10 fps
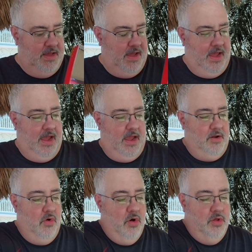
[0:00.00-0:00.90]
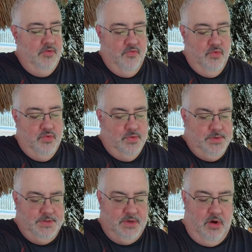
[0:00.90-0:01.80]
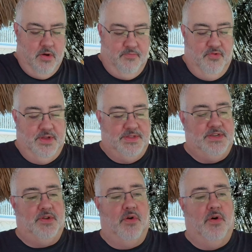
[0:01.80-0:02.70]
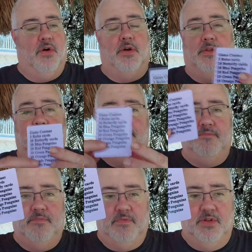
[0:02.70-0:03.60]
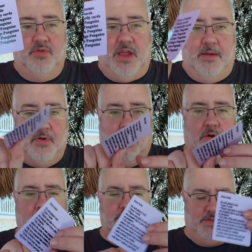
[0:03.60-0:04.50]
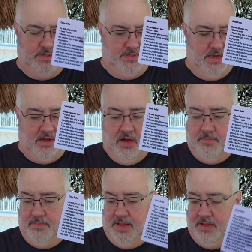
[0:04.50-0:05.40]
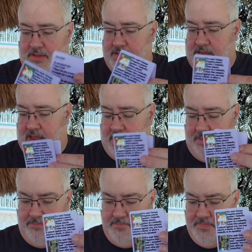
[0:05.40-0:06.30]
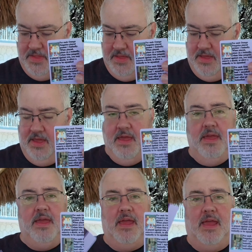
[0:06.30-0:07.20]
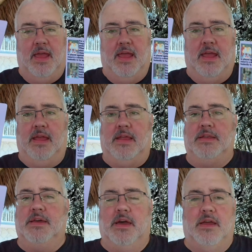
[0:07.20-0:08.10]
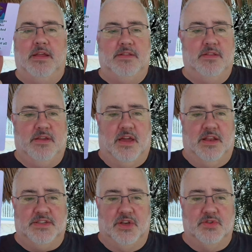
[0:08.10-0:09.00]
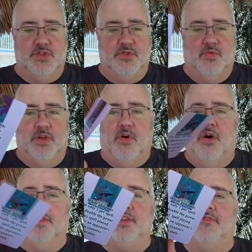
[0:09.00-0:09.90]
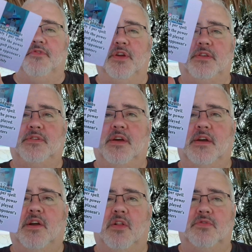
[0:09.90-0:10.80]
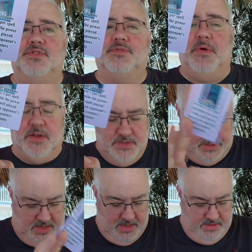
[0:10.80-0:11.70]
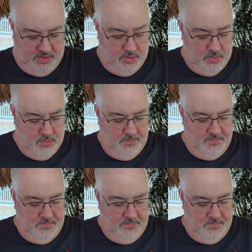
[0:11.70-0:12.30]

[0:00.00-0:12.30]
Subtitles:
and all the rules are printed on little game cards that come in the game. And it kind of tells you what all the different colored spells do.